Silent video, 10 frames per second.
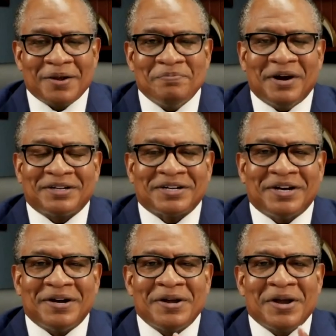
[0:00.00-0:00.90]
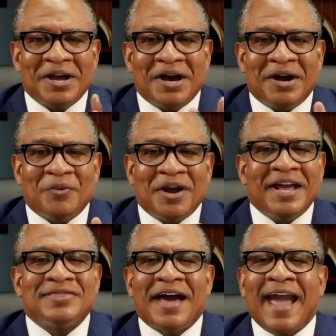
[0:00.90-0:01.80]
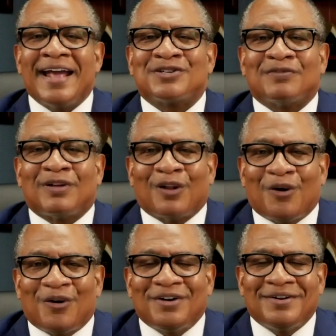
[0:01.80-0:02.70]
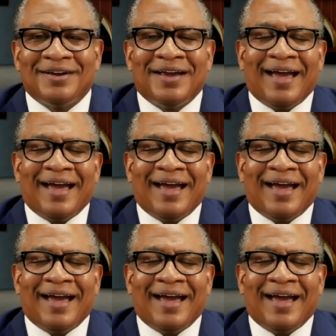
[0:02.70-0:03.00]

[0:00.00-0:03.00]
But we're in the hands of the Lord.